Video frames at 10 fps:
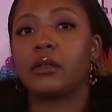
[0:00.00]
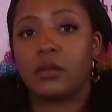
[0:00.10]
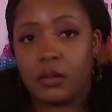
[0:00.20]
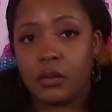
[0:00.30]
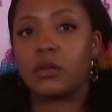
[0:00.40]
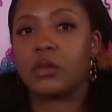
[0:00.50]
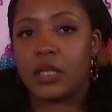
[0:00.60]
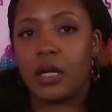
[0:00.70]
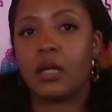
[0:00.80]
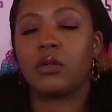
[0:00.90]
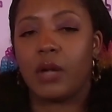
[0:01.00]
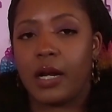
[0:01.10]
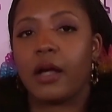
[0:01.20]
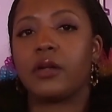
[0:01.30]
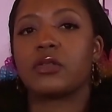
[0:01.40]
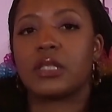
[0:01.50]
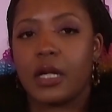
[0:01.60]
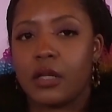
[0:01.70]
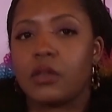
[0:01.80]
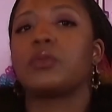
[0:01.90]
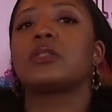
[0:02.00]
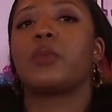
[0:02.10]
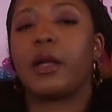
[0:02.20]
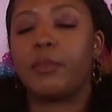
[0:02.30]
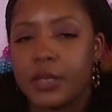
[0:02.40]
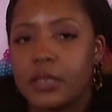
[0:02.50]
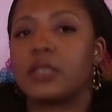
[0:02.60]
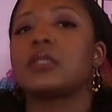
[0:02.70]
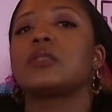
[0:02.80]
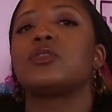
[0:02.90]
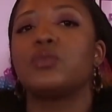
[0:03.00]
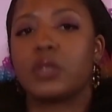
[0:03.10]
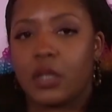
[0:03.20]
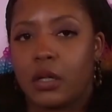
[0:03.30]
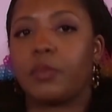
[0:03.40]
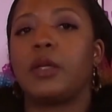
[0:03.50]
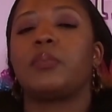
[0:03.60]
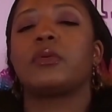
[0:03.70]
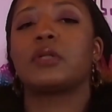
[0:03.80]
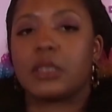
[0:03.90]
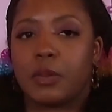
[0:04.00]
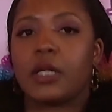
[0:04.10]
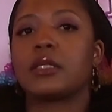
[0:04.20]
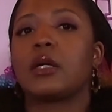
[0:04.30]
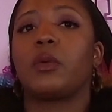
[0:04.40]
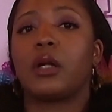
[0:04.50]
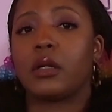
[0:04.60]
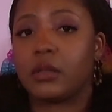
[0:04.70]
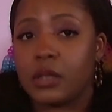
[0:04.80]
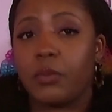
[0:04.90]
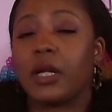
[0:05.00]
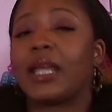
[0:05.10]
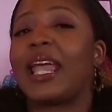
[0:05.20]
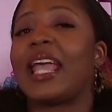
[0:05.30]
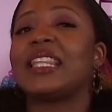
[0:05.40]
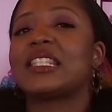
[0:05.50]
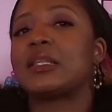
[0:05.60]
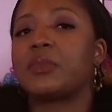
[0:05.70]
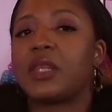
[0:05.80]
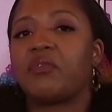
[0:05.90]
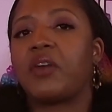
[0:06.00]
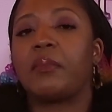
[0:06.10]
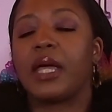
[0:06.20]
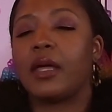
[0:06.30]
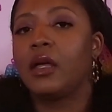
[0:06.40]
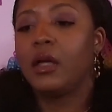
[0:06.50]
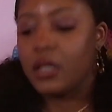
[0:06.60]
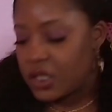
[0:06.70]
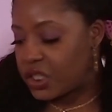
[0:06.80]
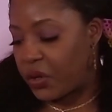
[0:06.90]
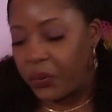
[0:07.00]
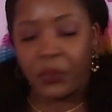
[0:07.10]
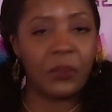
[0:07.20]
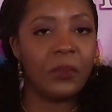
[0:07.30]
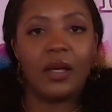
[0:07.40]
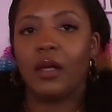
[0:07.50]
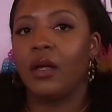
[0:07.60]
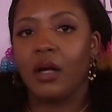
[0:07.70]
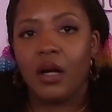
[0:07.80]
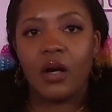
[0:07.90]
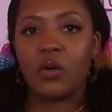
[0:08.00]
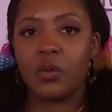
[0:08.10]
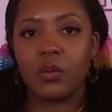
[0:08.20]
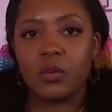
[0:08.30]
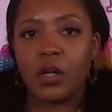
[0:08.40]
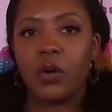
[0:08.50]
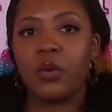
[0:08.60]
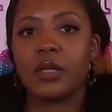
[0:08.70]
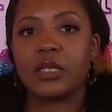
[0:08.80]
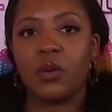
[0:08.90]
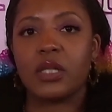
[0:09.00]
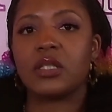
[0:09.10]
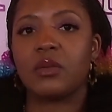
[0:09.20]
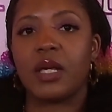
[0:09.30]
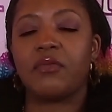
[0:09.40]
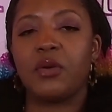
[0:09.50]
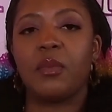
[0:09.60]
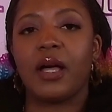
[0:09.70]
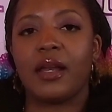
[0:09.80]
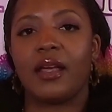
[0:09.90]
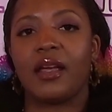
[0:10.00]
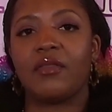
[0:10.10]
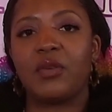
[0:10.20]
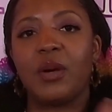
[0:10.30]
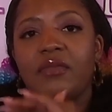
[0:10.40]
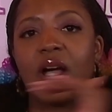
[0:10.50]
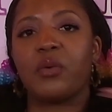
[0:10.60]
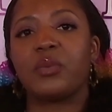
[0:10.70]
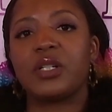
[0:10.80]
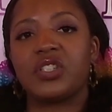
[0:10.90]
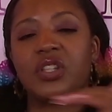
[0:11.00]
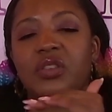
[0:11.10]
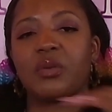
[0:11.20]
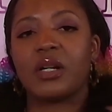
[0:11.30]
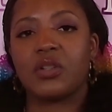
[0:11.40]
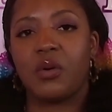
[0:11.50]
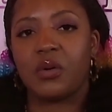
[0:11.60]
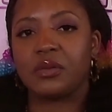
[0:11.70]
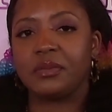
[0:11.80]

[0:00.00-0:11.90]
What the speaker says: You see, you got to understand the reason why businesses use certain people. It's because they want to gain something from it. So who is going to give you money if you have not reached the threshold?